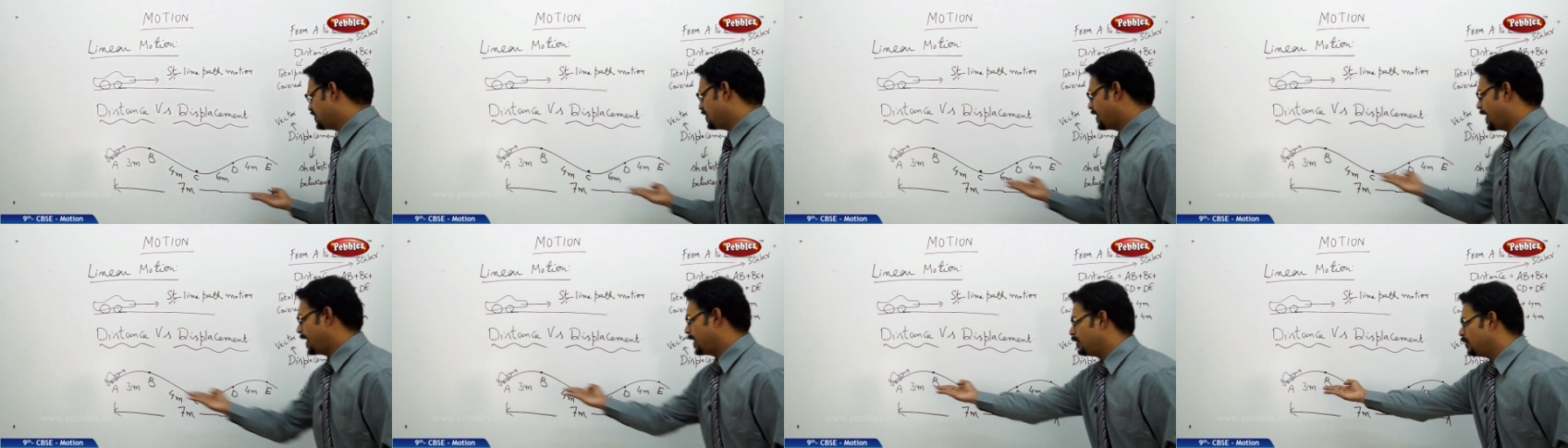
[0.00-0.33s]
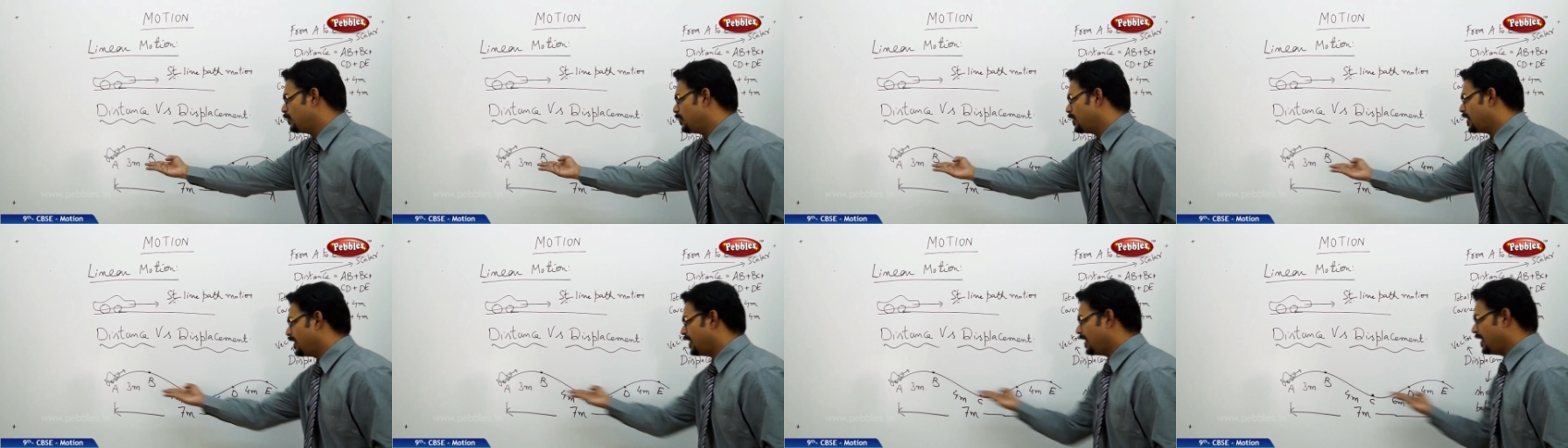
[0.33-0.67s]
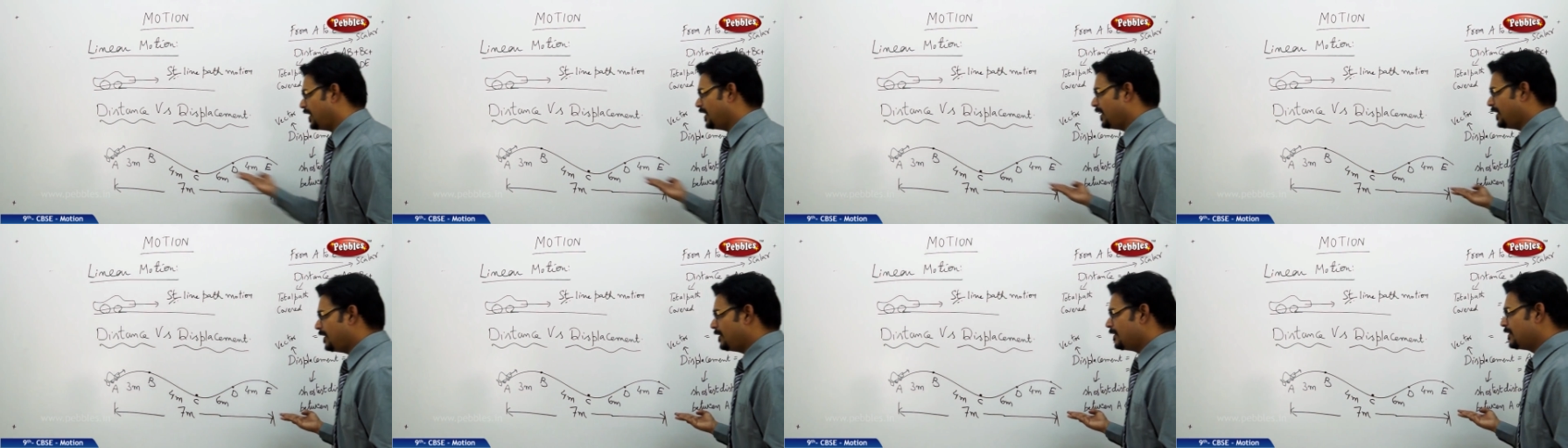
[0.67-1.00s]
A to
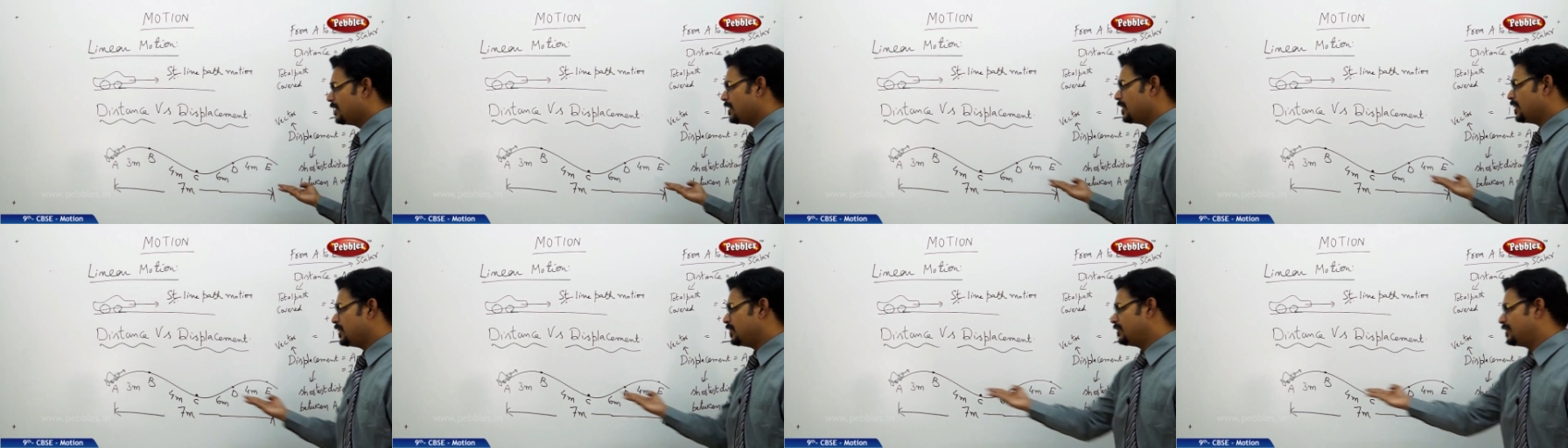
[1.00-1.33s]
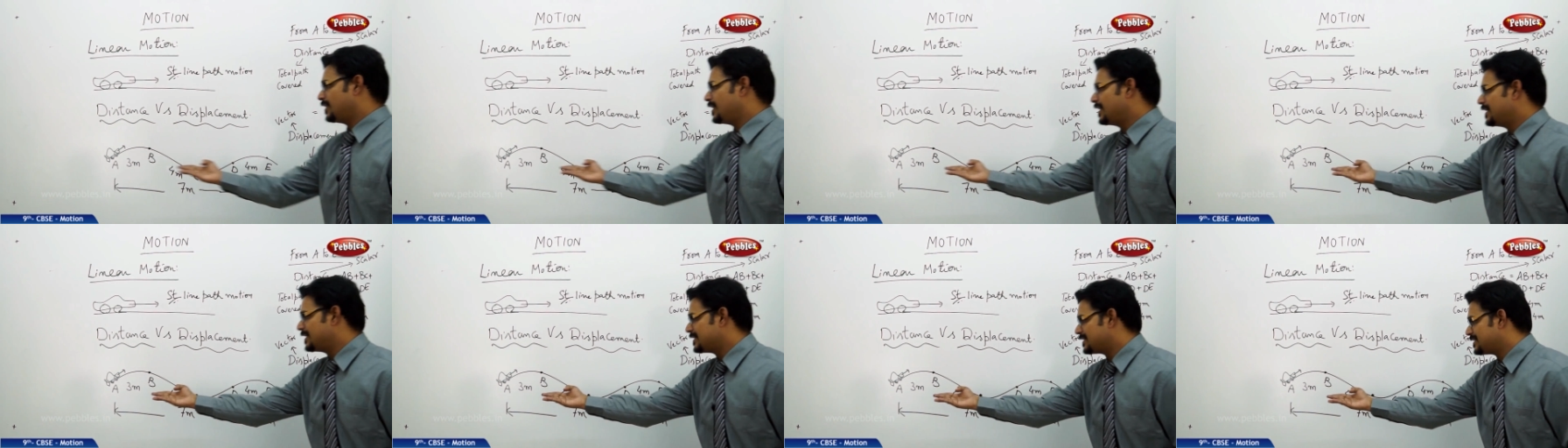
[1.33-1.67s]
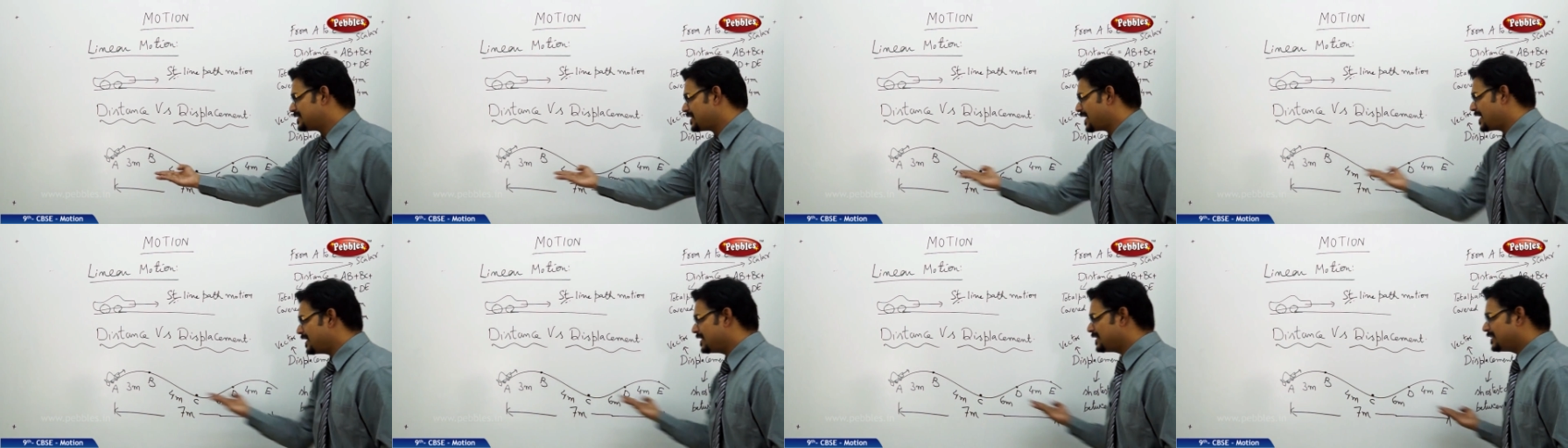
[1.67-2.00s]
E, you can
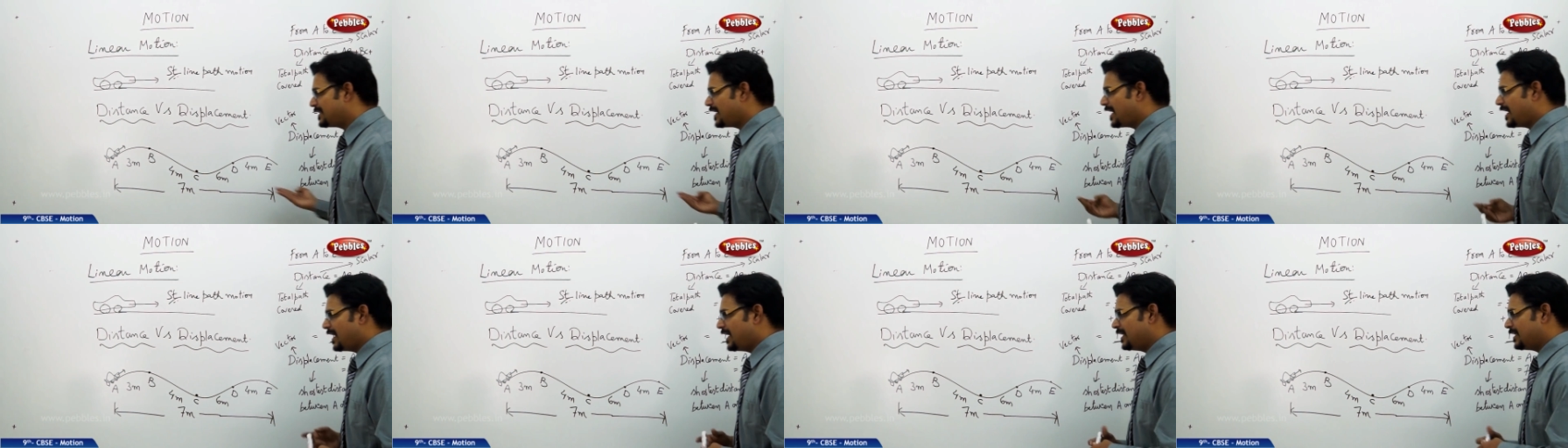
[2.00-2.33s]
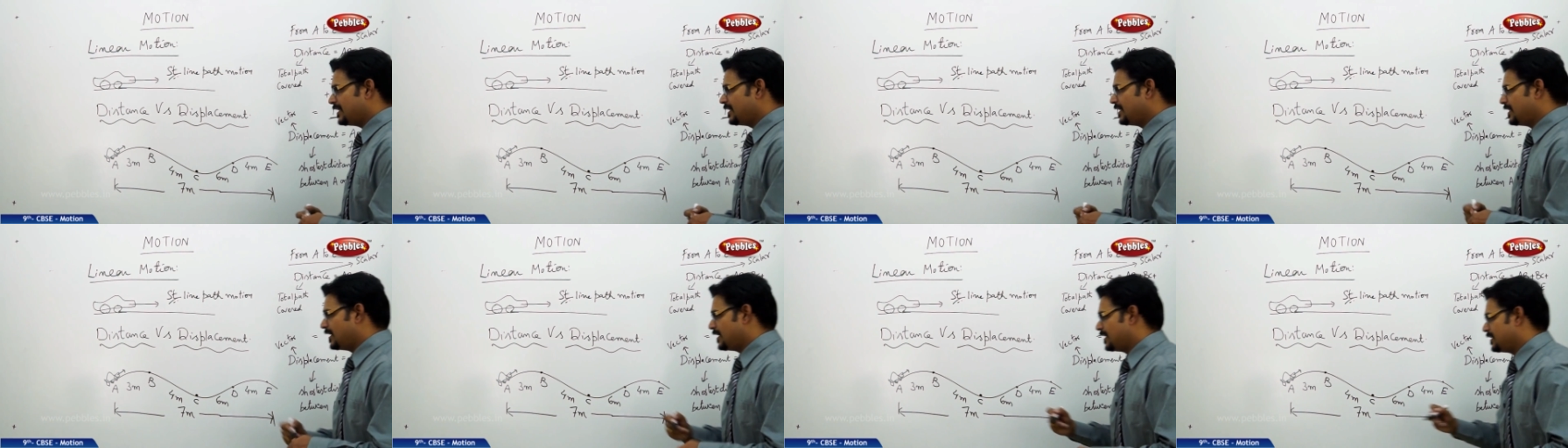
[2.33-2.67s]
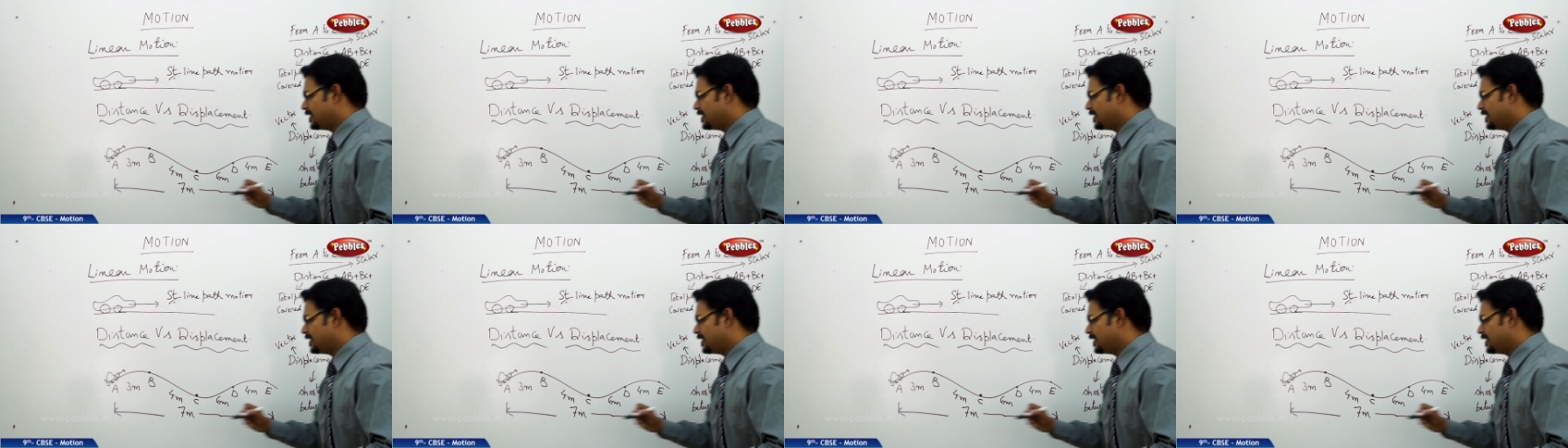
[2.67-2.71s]
understand that